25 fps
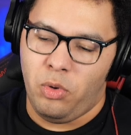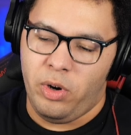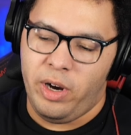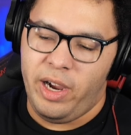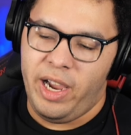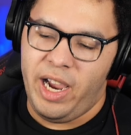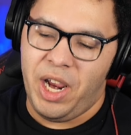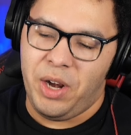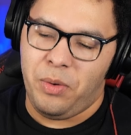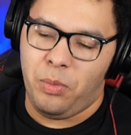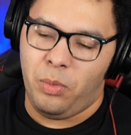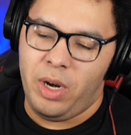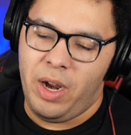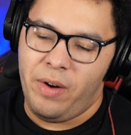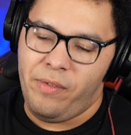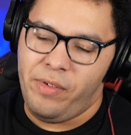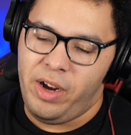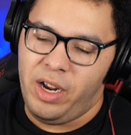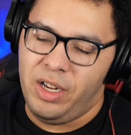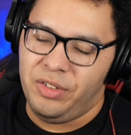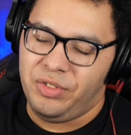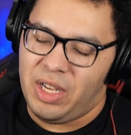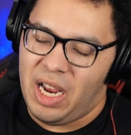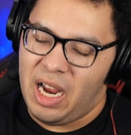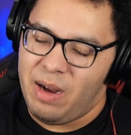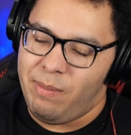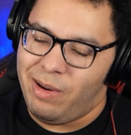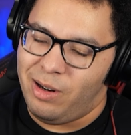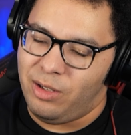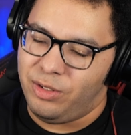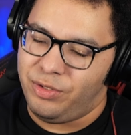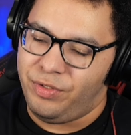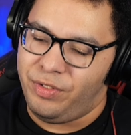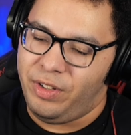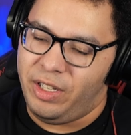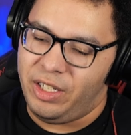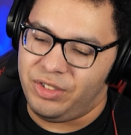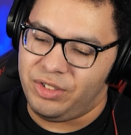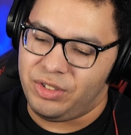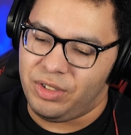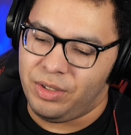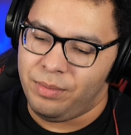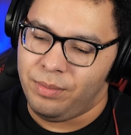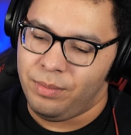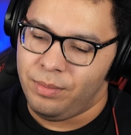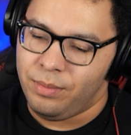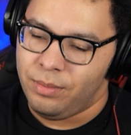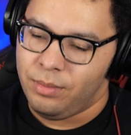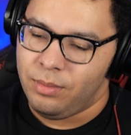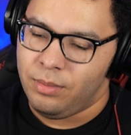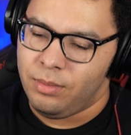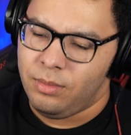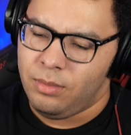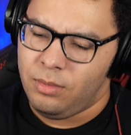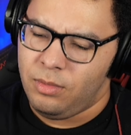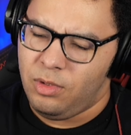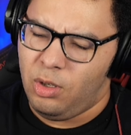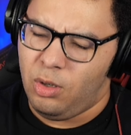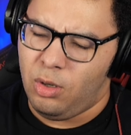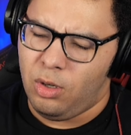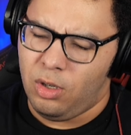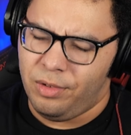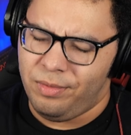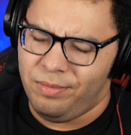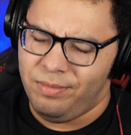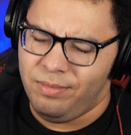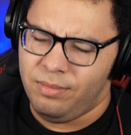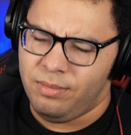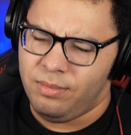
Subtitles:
Ed will never get his eyebrows fixed. Or